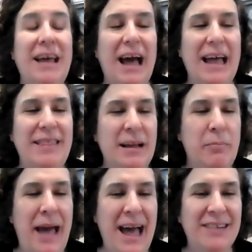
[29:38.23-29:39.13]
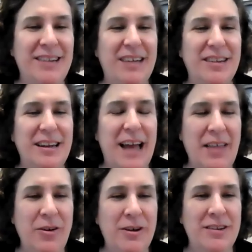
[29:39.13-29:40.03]
I think Max has
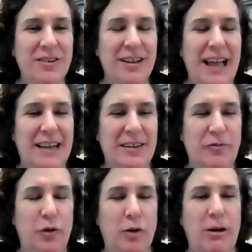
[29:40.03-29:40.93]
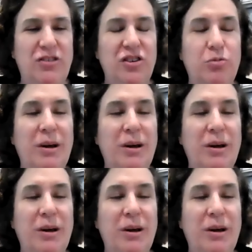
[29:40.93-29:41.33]
another intergalactic four questions.